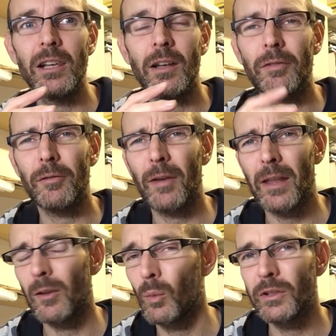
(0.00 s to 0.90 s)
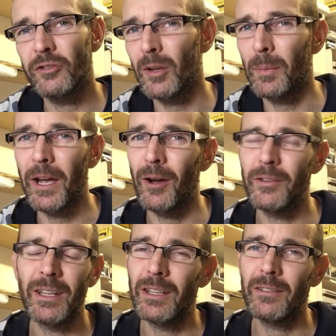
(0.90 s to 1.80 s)
I love the fact that when you ship it
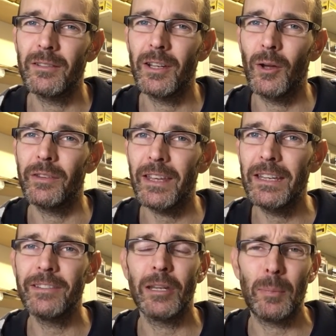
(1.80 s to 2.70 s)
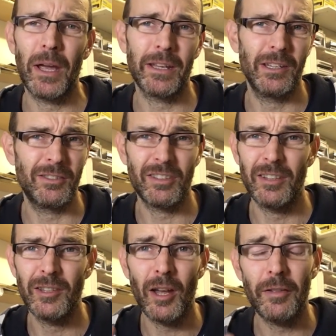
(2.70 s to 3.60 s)
out, you know, it's easy to package,
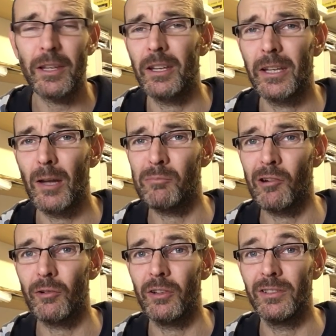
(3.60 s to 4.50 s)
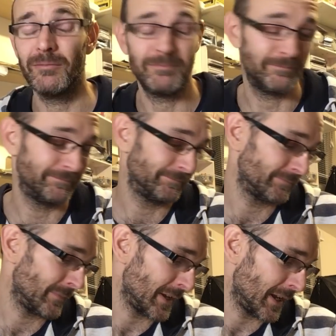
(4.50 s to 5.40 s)
nothing can get broken.
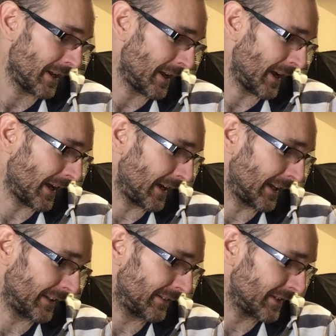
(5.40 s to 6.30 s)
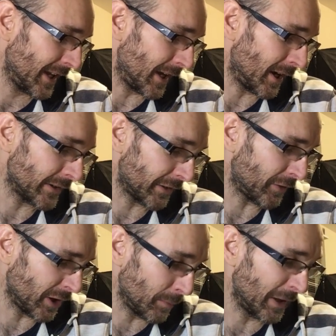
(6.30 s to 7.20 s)
And yeah, I just
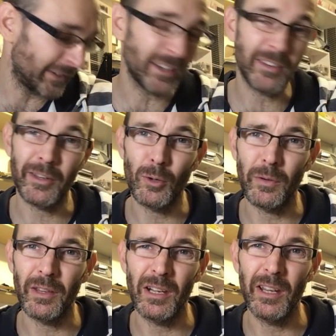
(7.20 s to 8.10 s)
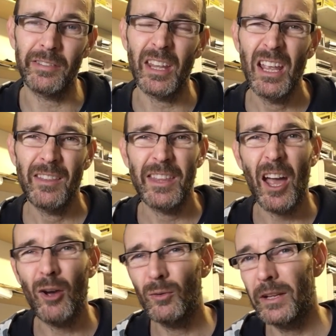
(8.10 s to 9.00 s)
find them easy to deal with and list. The
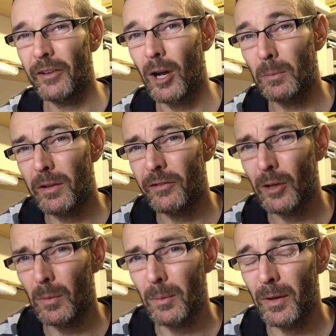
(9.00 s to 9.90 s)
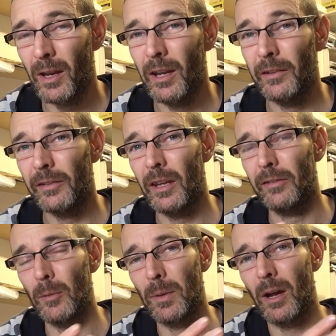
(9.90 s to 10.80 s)
only time consuming bit is
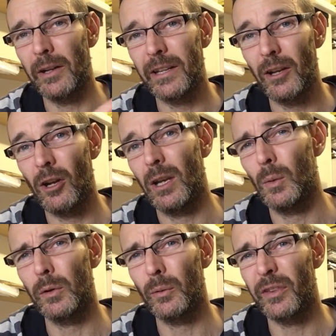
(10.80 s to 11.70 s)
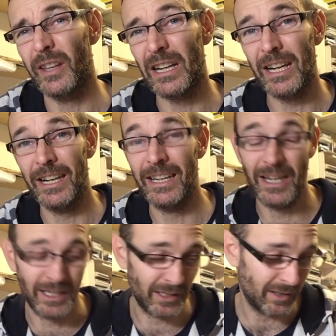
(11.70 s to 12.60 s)
the bit I did earlier, which was the
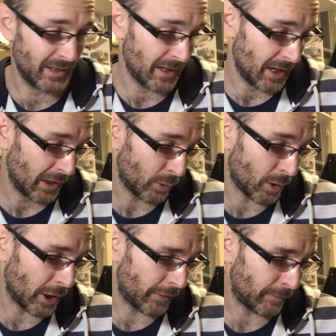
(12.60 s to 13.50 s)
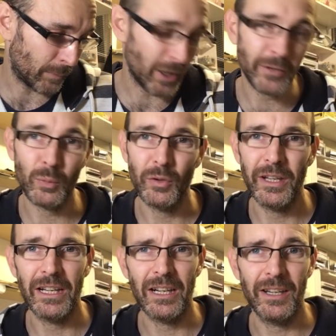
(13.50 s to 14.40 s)
cleaning. Quite often plush will
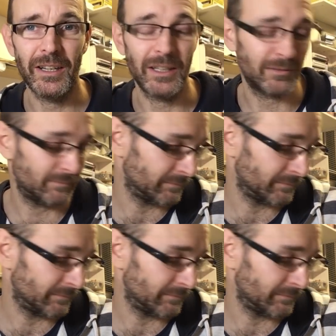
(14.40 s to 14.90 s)
need cleaning.